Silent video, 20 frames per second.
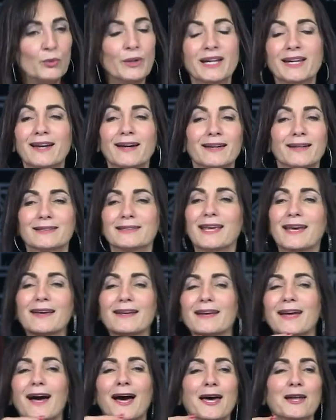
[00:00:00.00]
We got
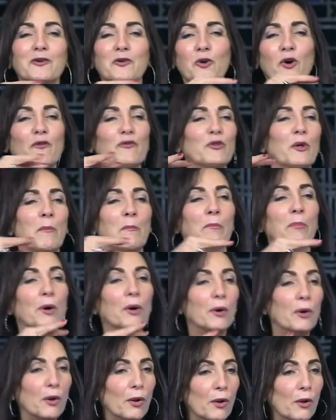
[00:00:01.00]
to cut off the
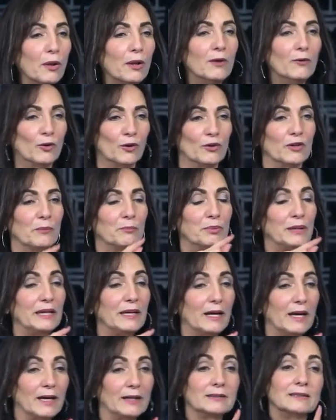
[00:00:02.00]
bull or the
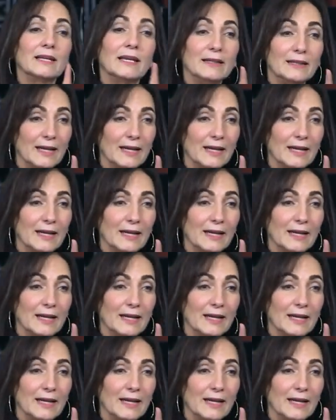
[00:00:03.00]
B S,